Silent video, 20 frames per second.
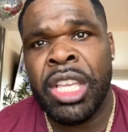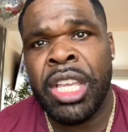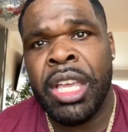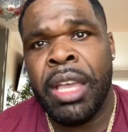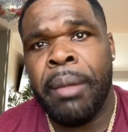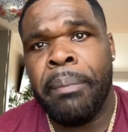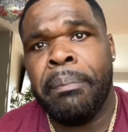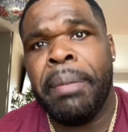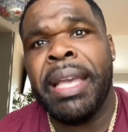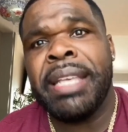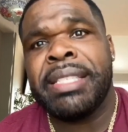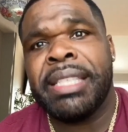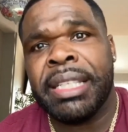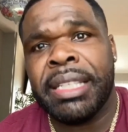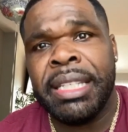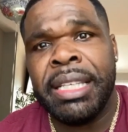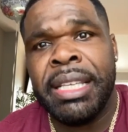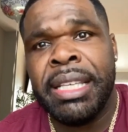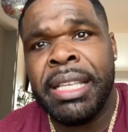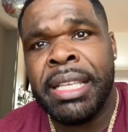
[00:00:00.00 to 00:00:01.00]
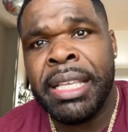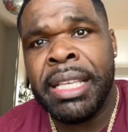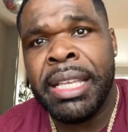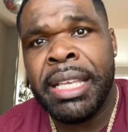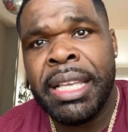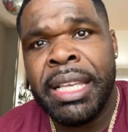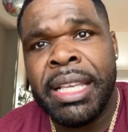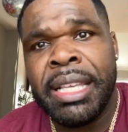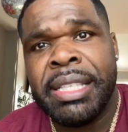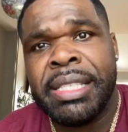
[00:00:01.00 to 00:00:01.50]
basically
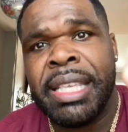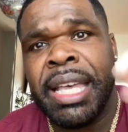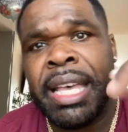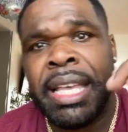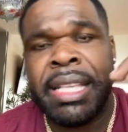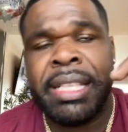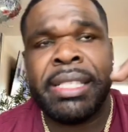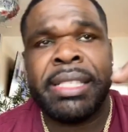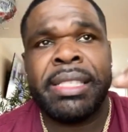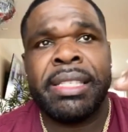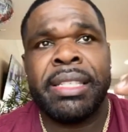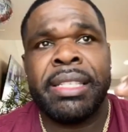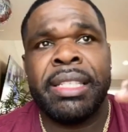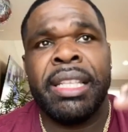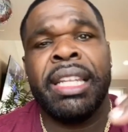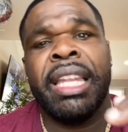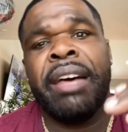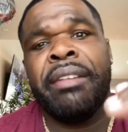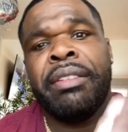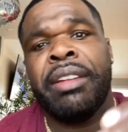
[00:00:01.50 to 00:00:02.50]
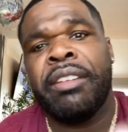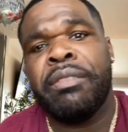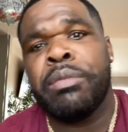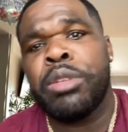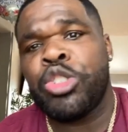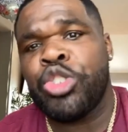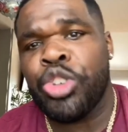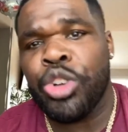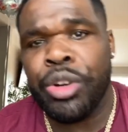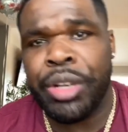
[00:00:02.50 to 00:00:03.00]
says the level of
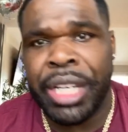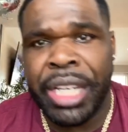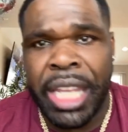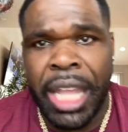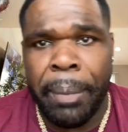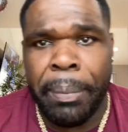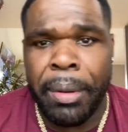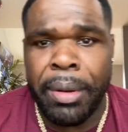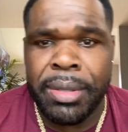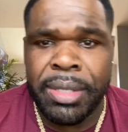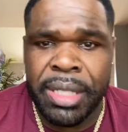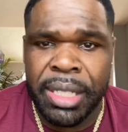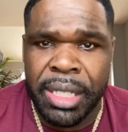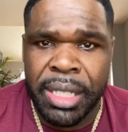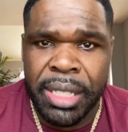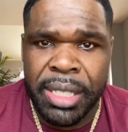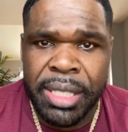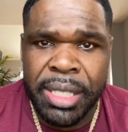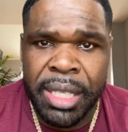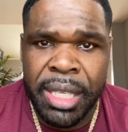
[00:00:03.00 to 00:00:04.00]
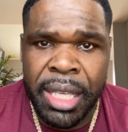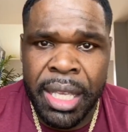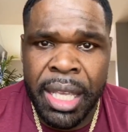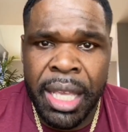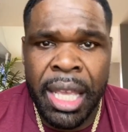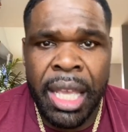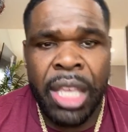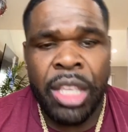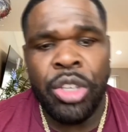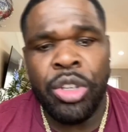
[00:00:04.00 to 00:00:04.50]
maturity that person is.
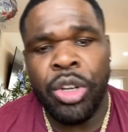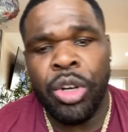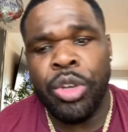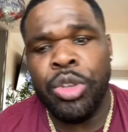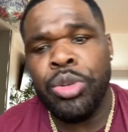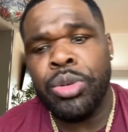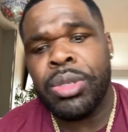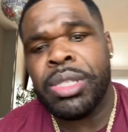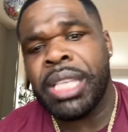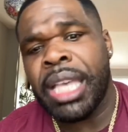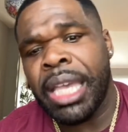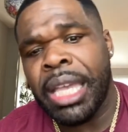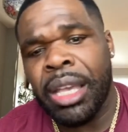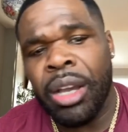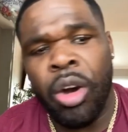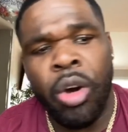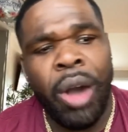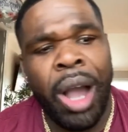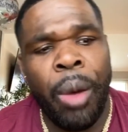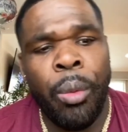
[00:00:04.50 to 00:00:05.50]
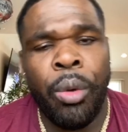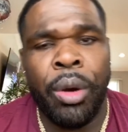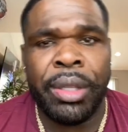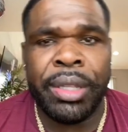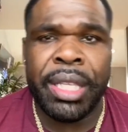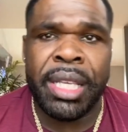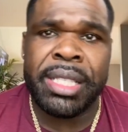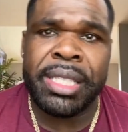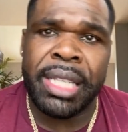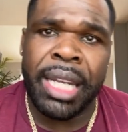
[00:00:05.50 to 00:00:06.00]
You say, oh, I want
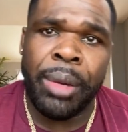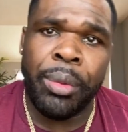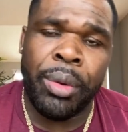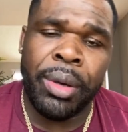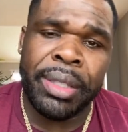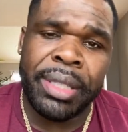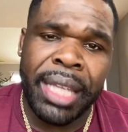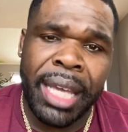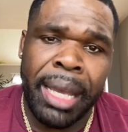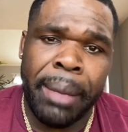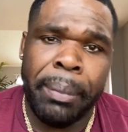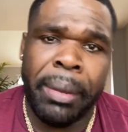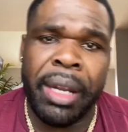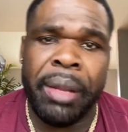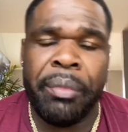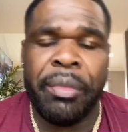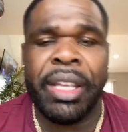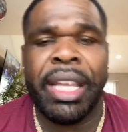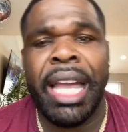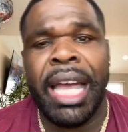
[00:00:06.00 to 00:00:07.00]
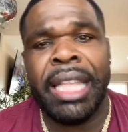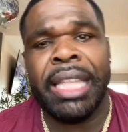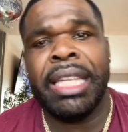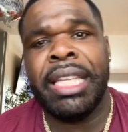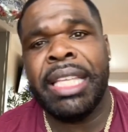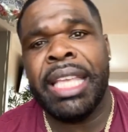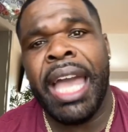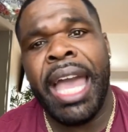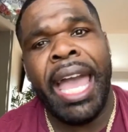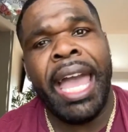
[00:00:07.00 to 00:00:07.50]
this and I want that, but in reality,
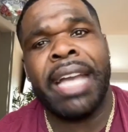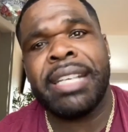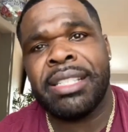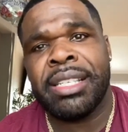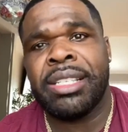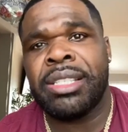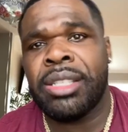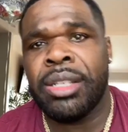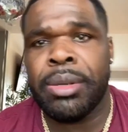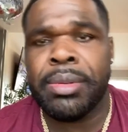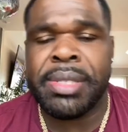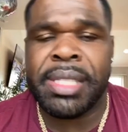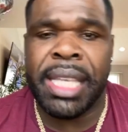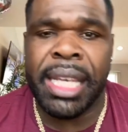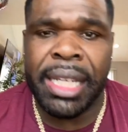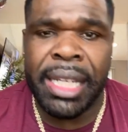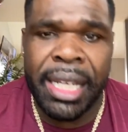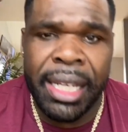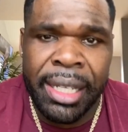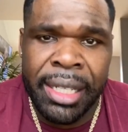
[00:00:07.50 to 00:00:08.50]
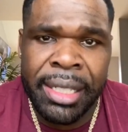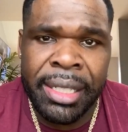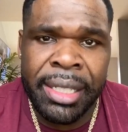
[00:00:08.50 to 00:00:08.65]
your actions don't say that.